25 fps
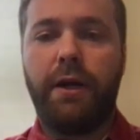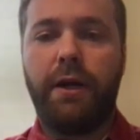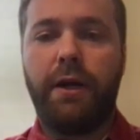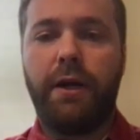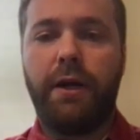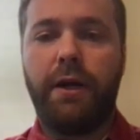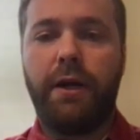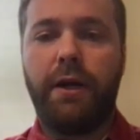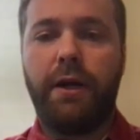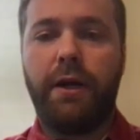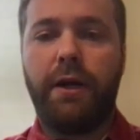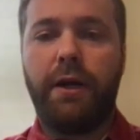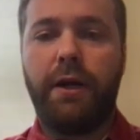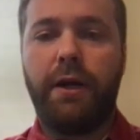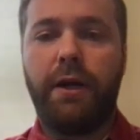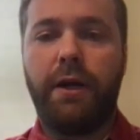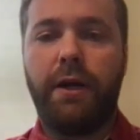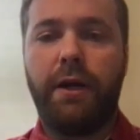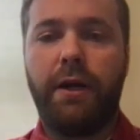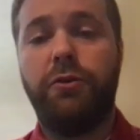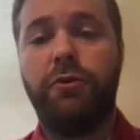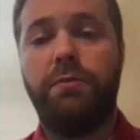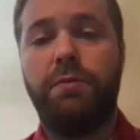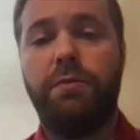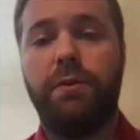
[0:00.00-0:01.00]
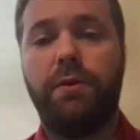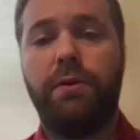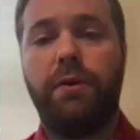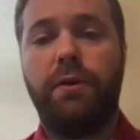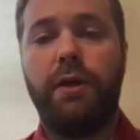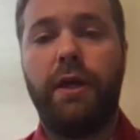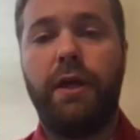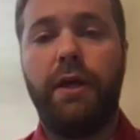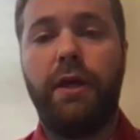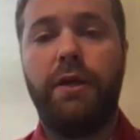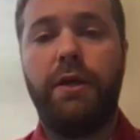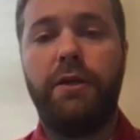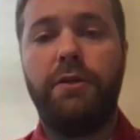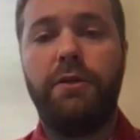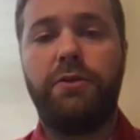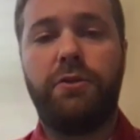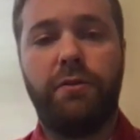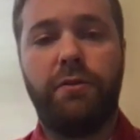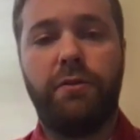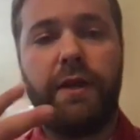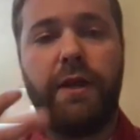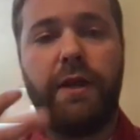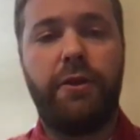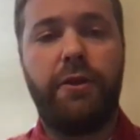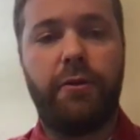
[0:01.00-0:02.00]
or in your scoop is your
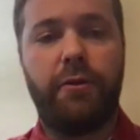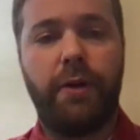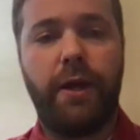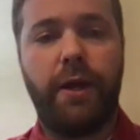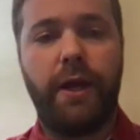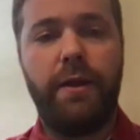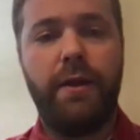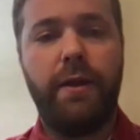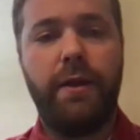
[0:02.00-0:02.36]
failure rate.